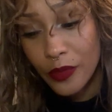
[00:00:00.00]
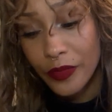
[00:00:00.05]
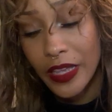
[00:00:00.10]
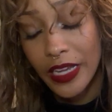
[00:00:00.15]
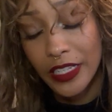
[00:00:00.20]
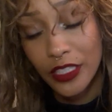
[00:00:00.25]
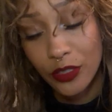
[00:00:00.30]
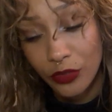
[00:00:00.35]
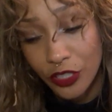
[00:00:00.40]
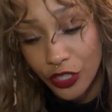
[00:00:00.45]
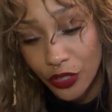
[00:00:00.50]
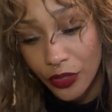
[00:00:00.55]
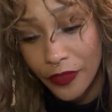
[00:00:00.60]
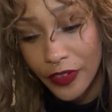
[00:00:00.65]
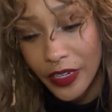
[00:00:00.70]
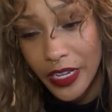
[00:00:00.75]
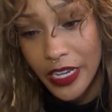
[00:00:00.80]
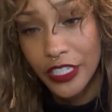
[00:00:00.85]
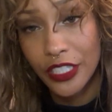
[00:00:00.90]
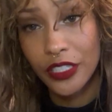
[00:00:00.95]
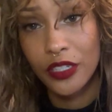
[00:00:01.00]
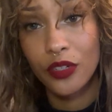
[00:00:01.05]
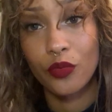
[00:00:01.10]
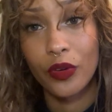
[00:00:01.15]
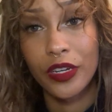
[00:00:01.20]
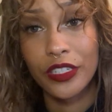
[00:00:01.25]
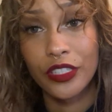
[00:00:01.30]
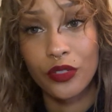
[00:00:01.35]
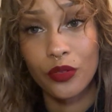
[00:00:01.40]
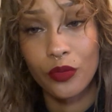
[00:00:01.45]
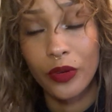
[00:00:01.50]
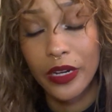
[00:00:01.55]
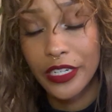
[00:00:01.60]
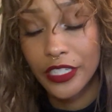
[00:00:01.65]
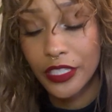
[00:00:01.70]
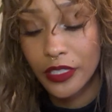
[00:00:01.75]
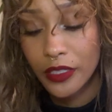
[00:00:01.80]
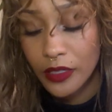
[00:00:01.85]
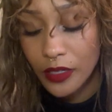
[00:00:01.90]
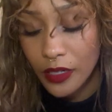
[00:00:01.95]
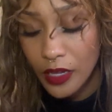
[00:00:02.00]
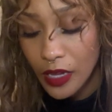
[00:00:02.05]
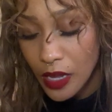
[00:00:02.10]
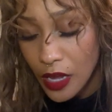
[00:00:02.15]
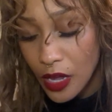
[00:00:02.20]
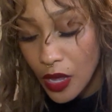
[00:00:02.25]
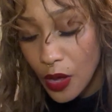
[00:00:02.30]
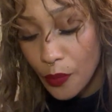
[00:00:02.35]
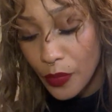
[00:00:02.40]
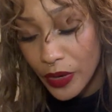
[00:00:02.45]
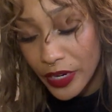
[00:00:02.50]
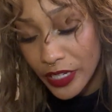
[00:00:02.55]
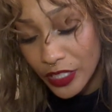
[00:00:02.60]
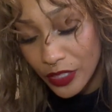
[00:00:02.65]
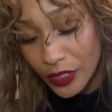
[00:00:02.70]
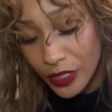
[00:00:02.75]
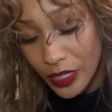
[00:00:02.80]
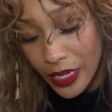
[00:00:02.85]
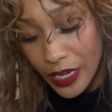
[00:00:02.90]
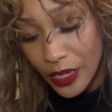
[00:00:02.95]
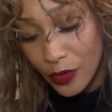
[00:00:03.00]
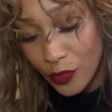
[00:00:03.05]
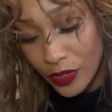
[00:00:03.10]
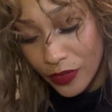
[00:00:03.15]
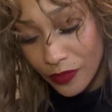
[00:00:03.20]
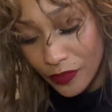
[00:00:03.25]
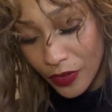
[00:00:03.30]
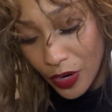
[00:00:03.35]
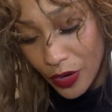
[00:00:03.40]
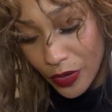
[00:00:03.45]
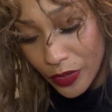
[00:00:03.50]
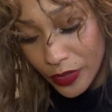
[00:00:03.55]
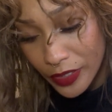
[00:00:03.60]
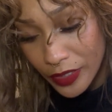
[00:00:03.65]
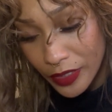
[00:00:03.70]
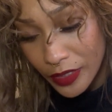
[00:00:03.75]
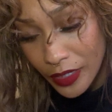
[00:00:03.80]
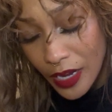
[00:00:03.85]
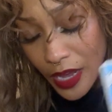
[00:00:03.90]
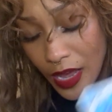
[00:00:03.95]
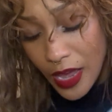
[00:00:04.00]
That's rejuvenation, restoration, but it's in reverse.